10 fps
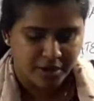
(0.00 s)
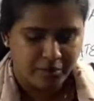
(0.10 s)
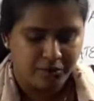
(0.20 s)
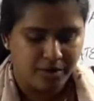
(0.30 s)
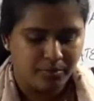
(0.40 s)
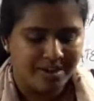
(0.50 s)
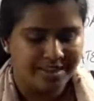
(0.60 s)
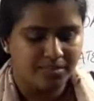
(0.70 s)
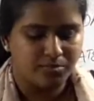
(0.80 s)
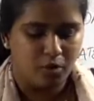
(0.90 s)
from
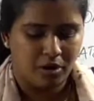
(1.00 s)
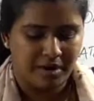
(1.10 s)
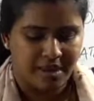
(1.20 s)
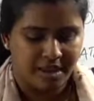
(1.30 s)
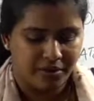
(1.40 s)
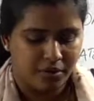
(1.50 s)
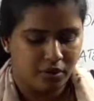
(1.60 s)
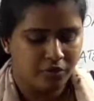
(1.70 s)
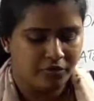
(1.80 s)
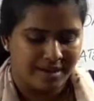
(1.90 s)
very small area
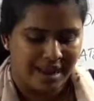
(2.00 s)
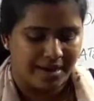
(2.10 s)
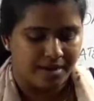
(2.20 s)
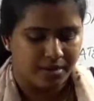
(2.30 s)
of land.